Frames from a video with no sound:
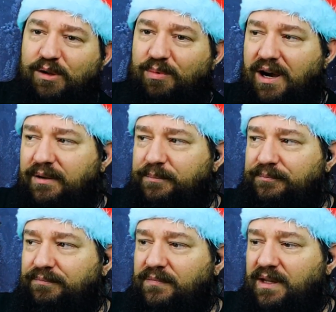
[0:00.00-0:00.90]
but
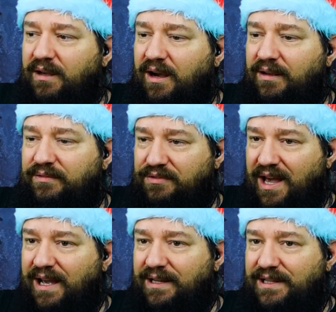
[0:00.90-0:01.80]

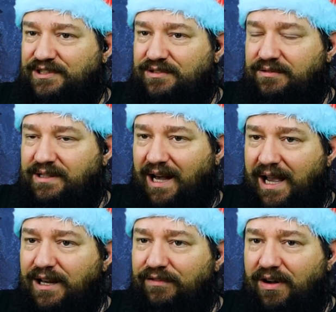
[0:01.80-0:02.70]
that is
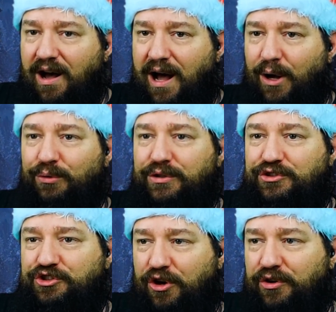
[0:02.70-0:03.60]
kind of how the
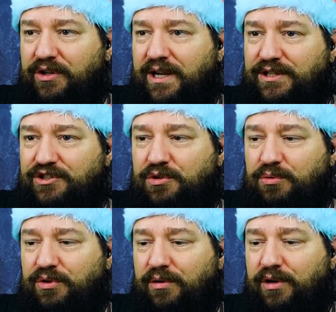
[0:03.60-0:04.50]
journey
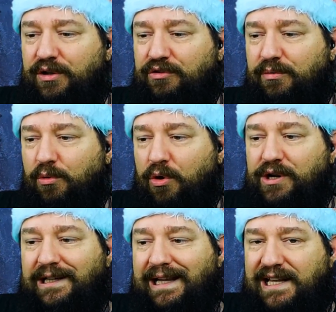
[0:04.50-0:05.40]
into the more
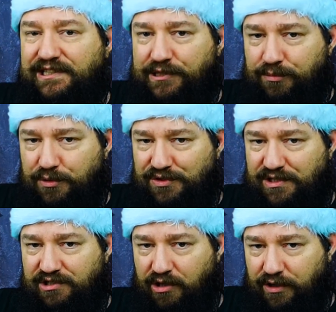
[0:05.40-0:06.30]
classical
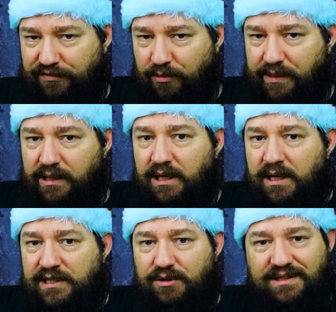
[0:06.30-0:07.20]
music started for me.
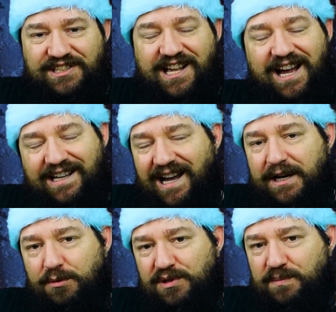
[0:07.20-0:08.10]
So this guy
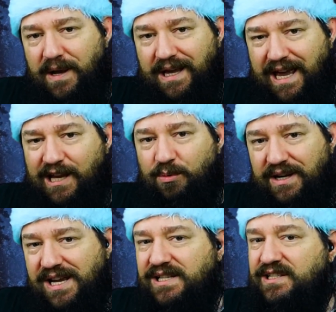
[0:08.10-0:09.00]
kind of was my
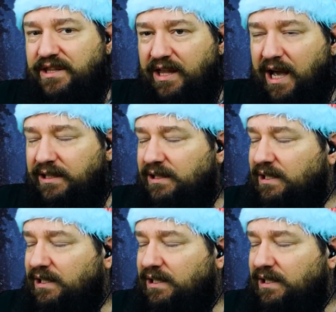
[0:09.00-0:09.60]
gateway into that,